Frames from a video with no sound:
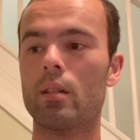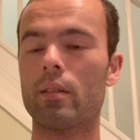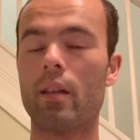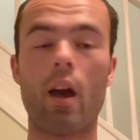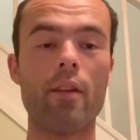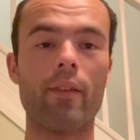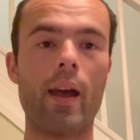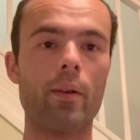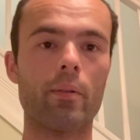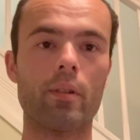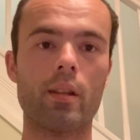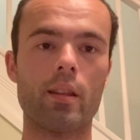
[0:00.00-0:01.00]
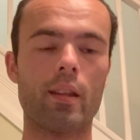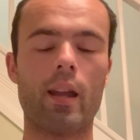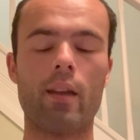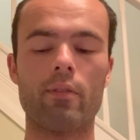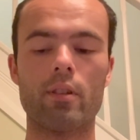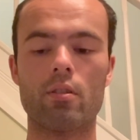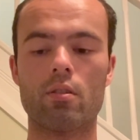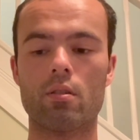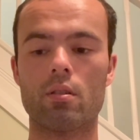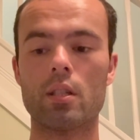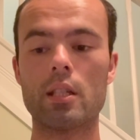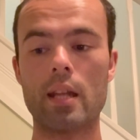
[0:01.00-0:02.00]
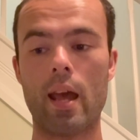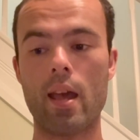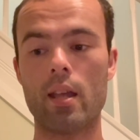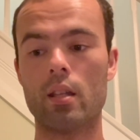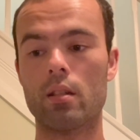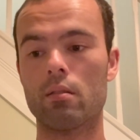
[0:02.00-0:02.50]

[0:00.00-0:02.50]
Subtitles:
I found in the garage today.